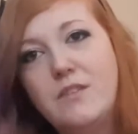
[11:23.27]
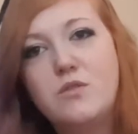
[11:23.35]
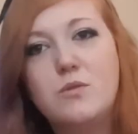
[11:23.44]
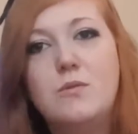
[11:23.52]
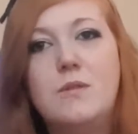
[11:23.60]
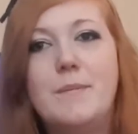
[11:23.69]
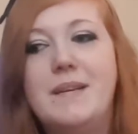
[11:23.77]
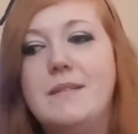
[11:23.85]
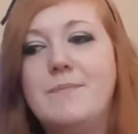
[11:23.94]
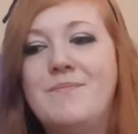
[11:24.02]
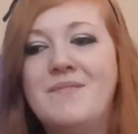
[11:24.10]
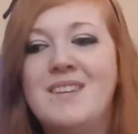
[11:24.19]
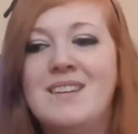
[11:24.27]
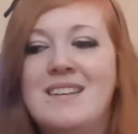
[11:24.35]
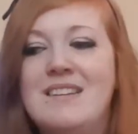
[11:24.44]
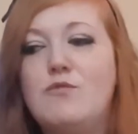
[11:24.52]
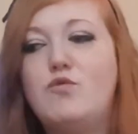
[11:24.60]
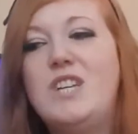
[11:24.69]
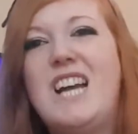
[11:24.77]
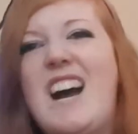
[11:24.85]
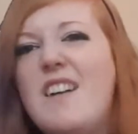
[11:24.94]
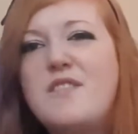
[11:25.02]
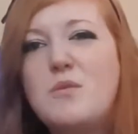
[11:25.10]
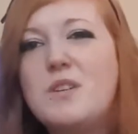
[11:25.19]
so, I mean, read it
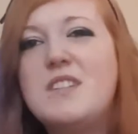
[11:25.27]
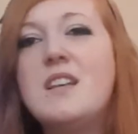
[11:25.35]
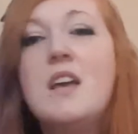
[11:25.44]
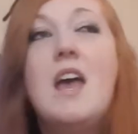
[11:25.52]
afterwards.